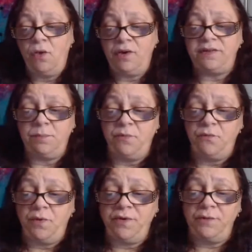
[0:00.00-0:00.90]
long is it
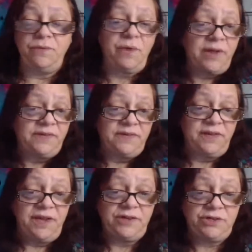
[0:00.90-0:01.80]
before they're in
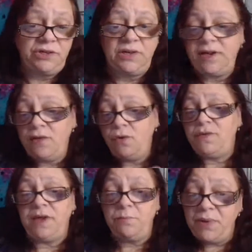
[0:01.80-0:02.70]
reconciliation and how
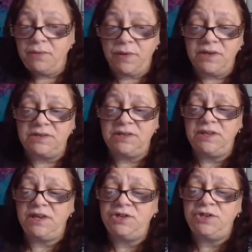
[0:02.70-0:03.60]
long they can be in
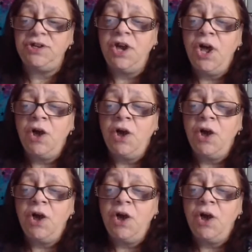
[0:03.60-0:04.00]
reconciliation?